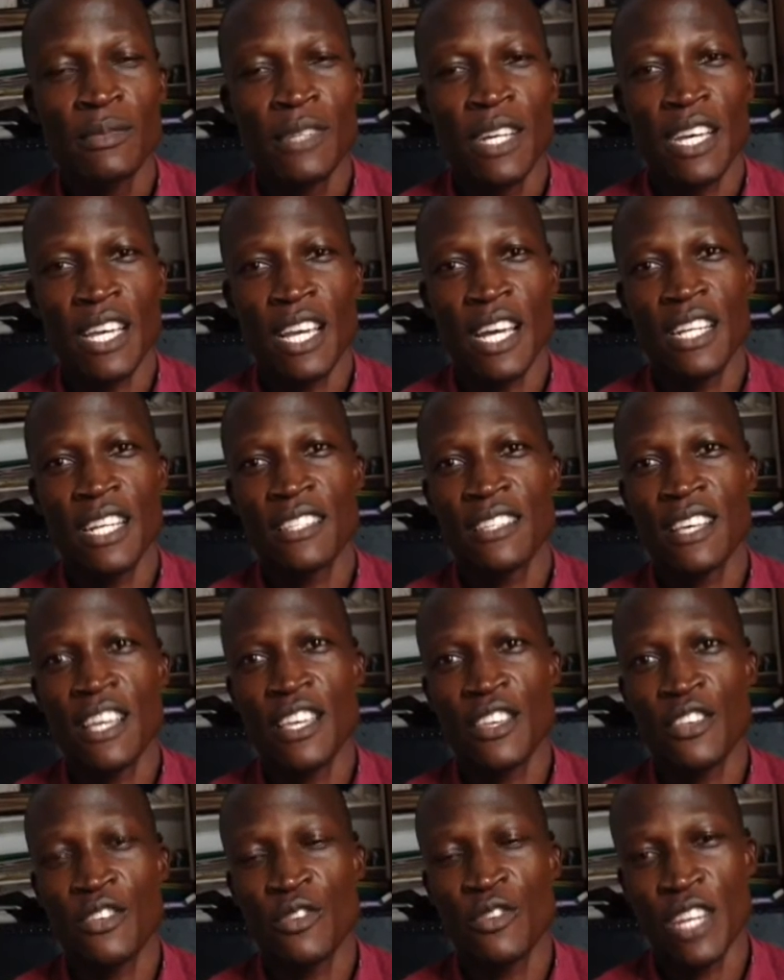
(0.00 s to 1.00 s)
I can't
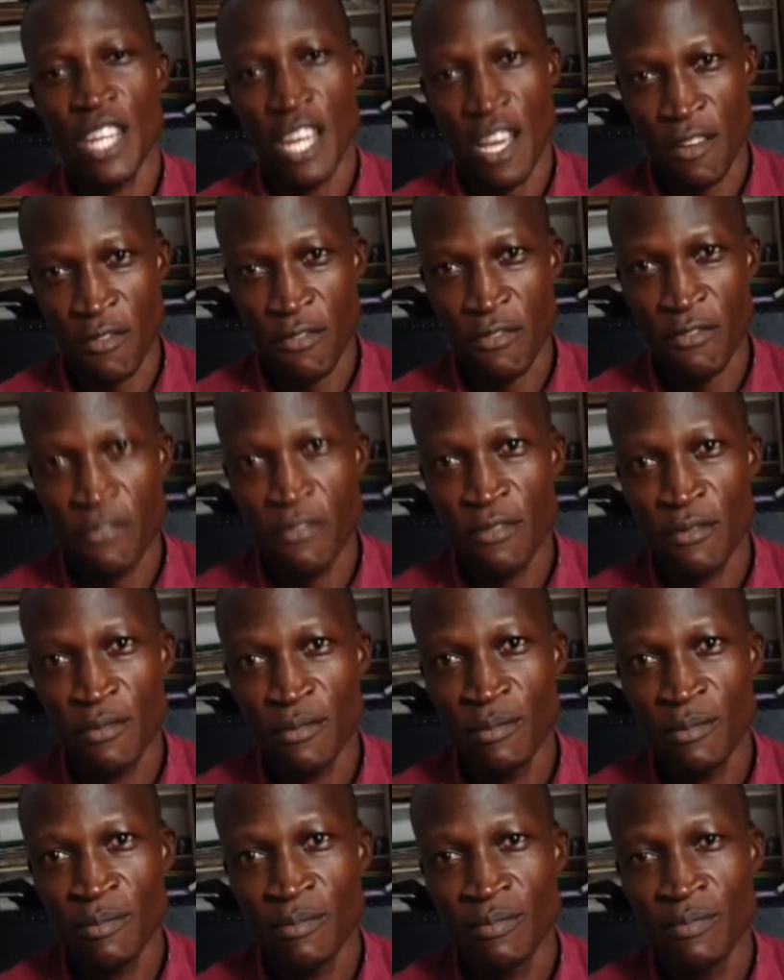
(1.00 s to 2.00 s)
thank you enough.
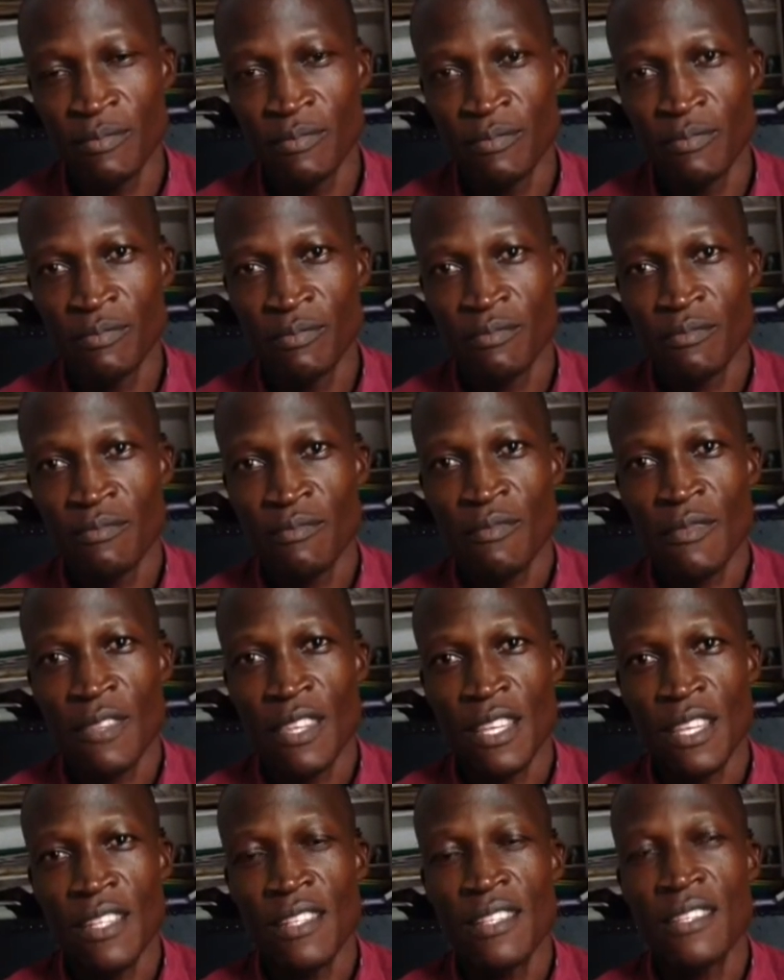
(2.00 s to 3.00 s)

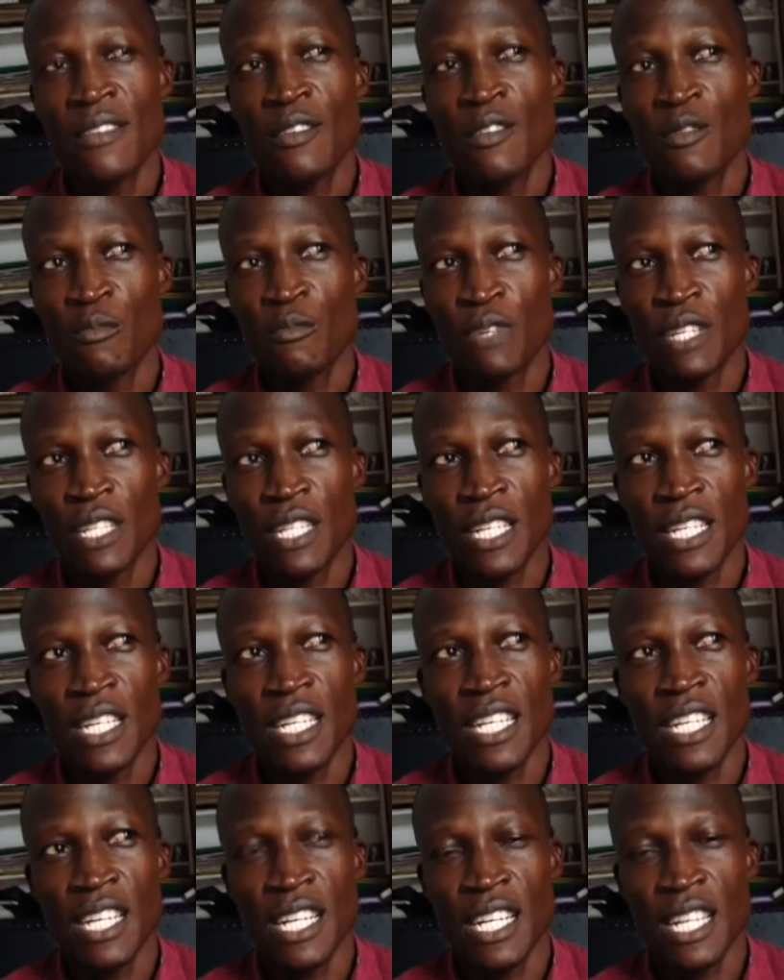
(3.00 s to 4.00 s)
This completely
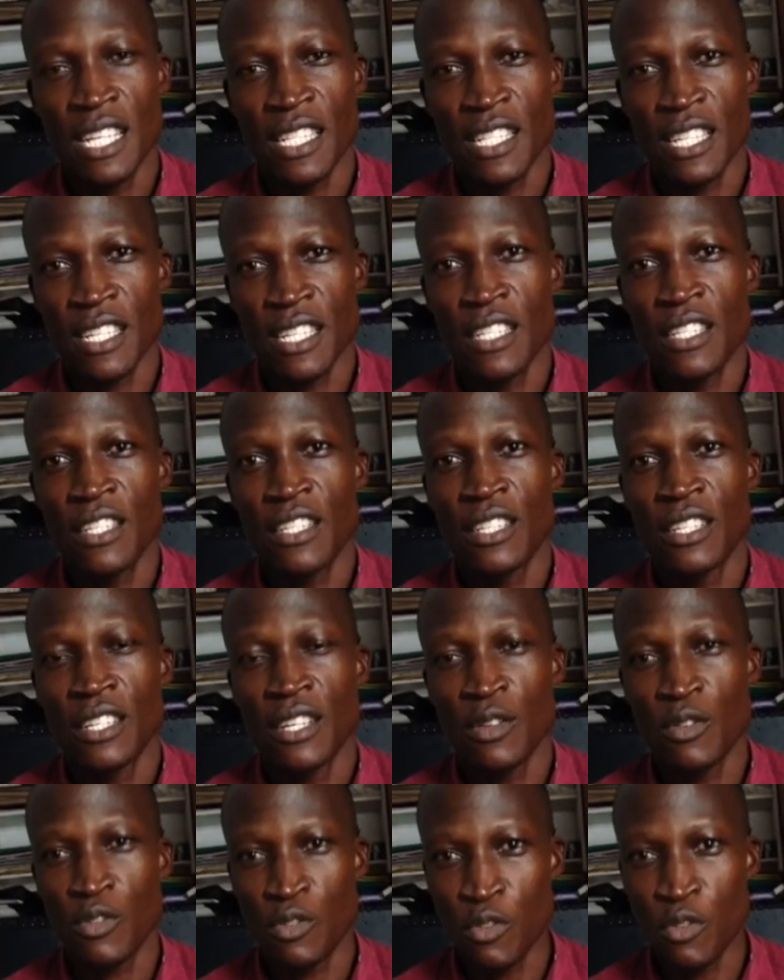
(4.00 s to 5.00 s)
neglected
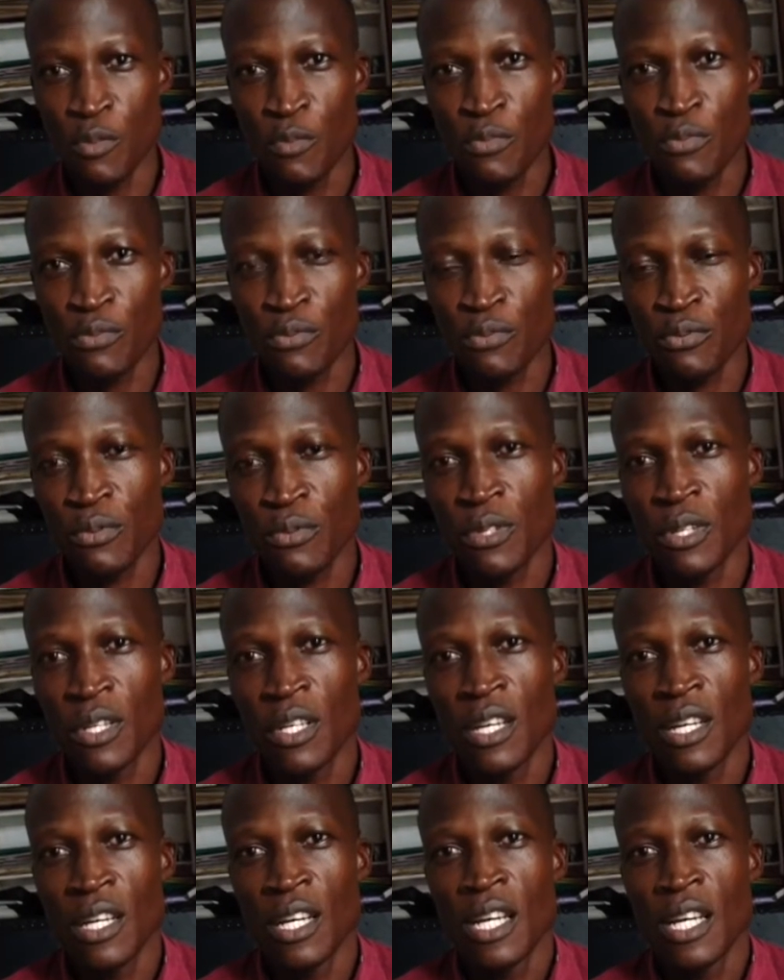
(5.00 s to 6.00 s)
group
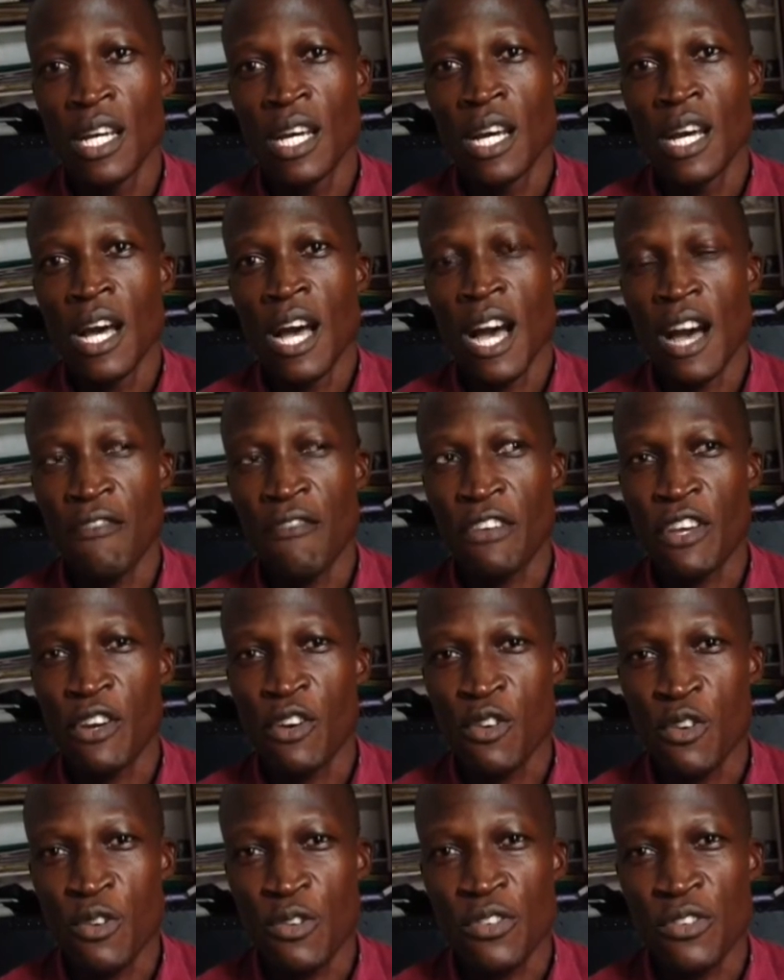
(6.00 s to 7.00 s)
have a
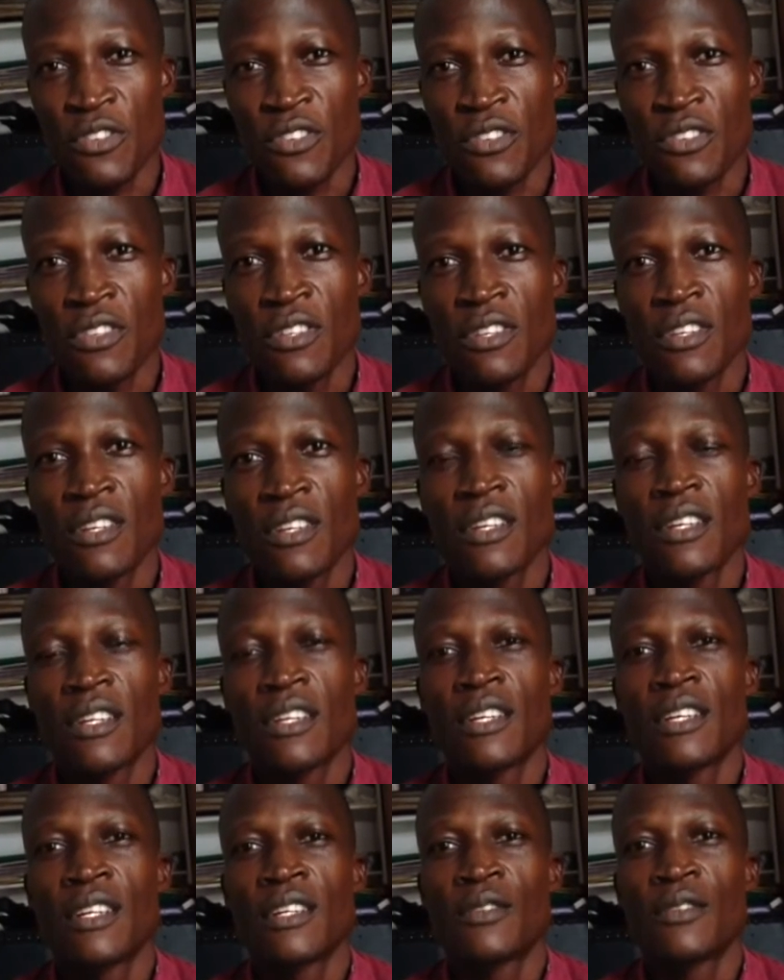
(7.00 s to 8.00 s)
cause
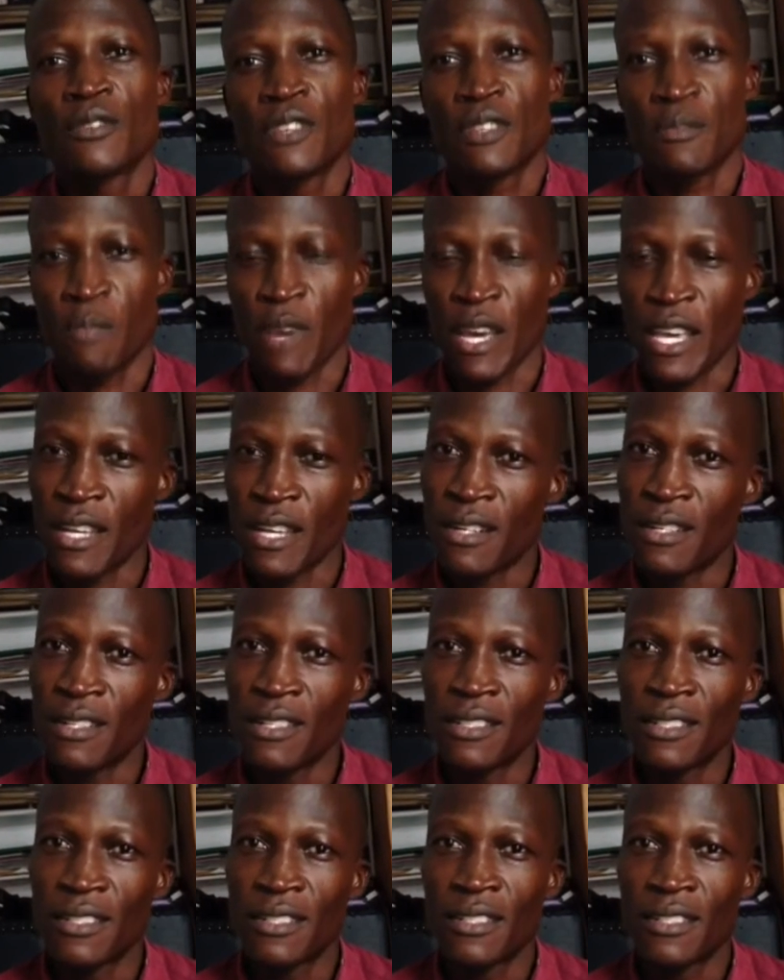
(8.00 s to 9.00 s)
to smile
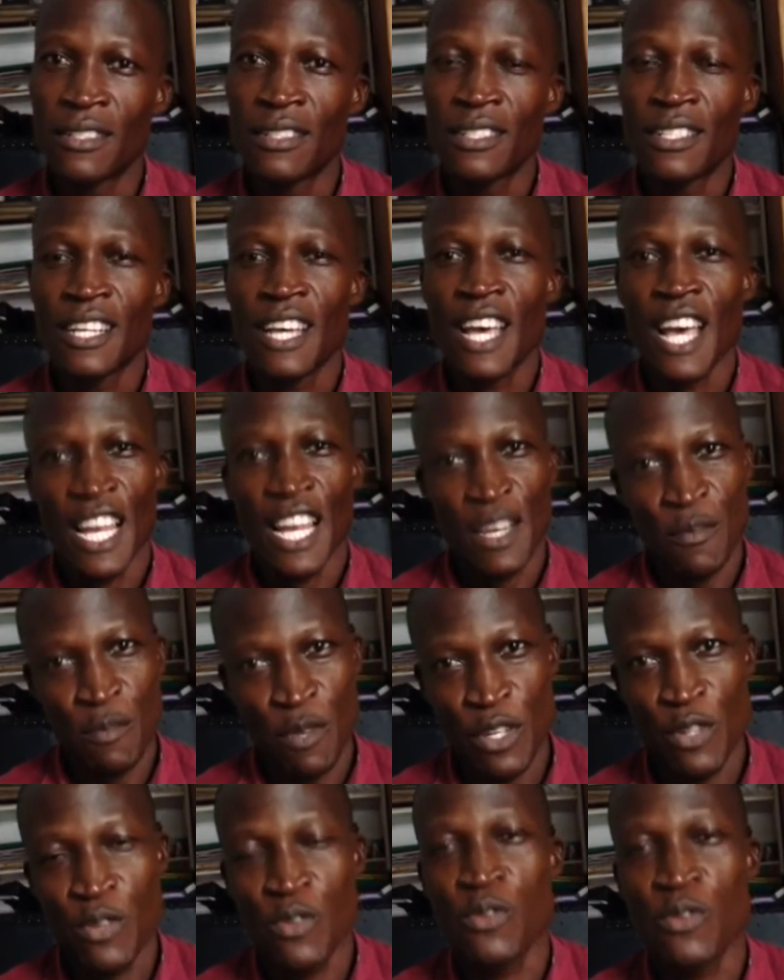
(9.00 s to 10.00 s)
and
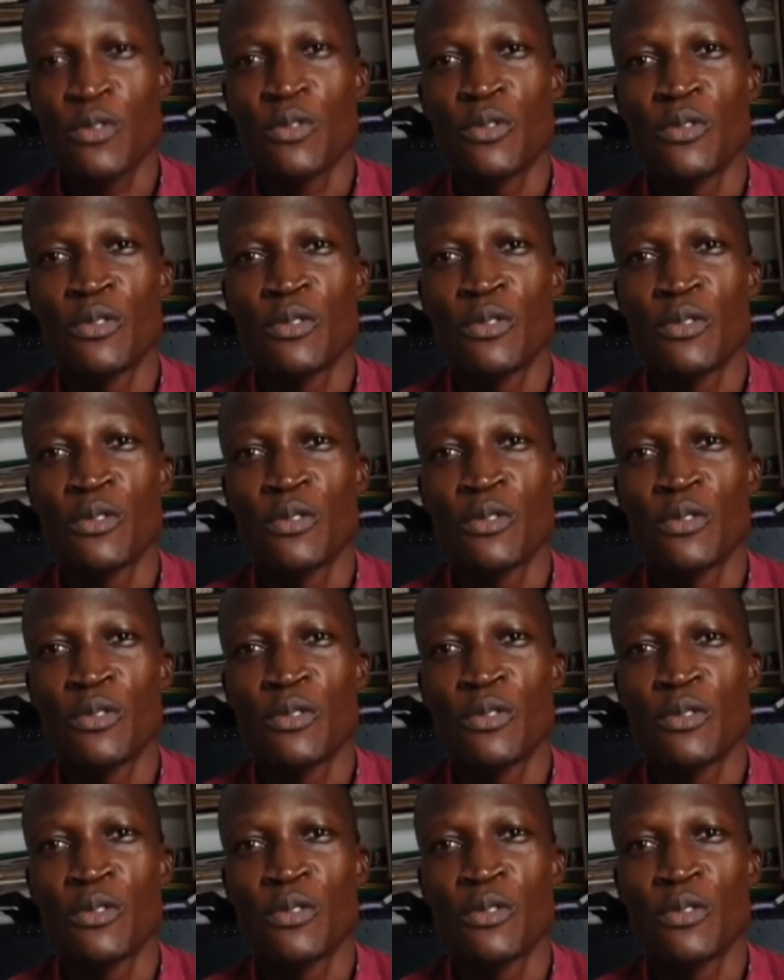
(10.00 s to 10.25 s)
me too.